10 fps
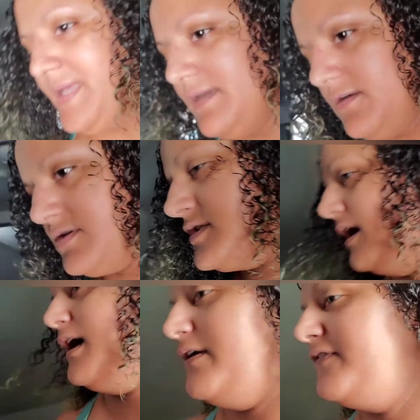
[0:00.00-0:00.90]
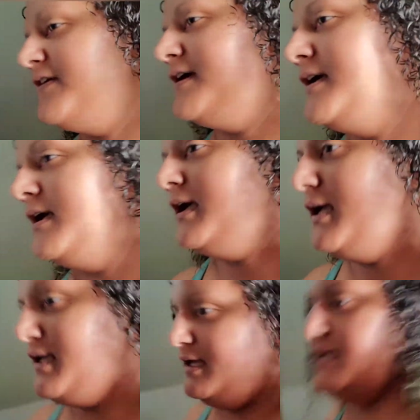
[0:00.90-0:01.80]
goes off,
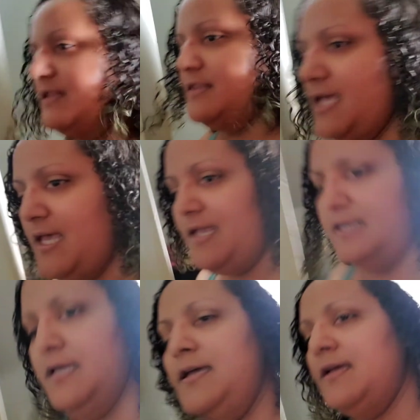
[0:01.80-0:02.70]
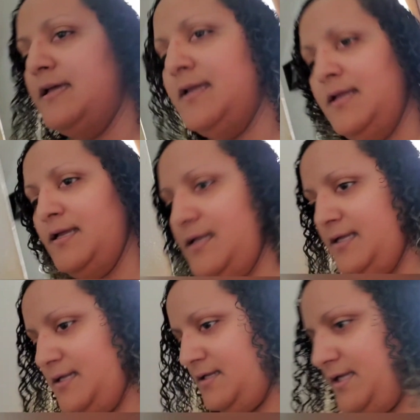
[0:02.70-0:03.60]
then
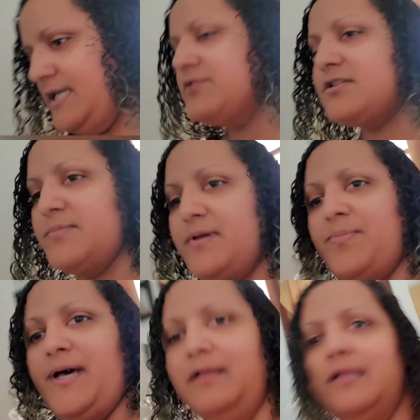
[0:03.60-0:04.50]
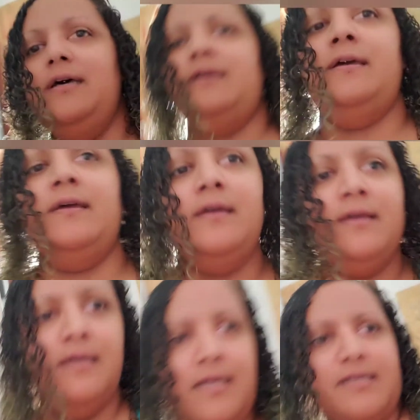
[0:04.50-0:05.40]
it used to be a bell.
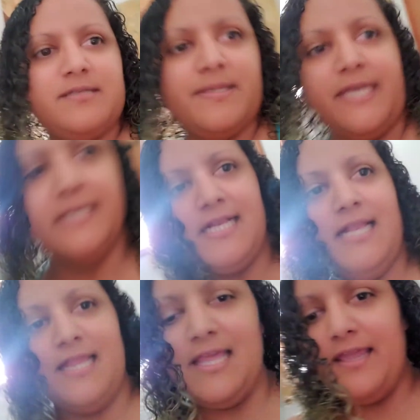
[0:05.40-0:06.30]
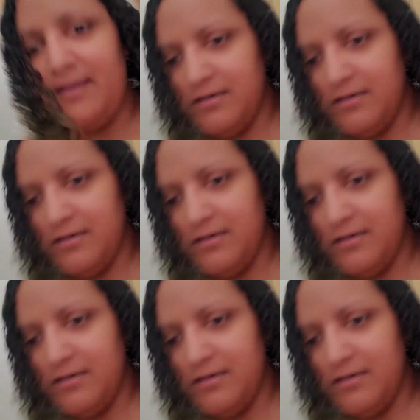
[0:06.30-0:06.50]
Used to be like, ding,